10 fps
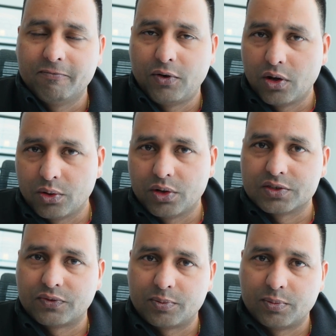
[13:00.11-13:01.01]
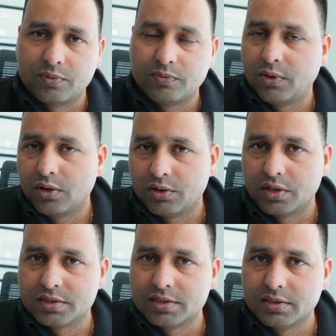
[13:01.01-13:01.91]
Follow us,
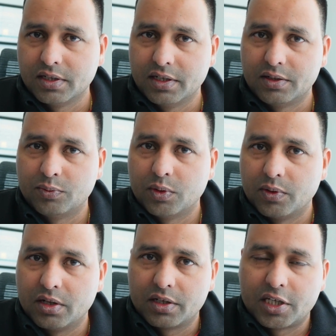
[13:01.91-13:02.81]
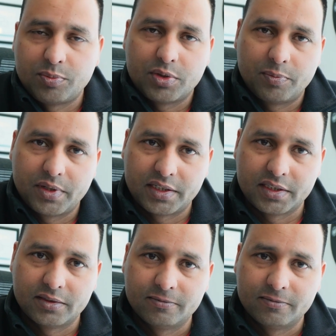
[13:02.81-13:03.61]
and we will keep you updated.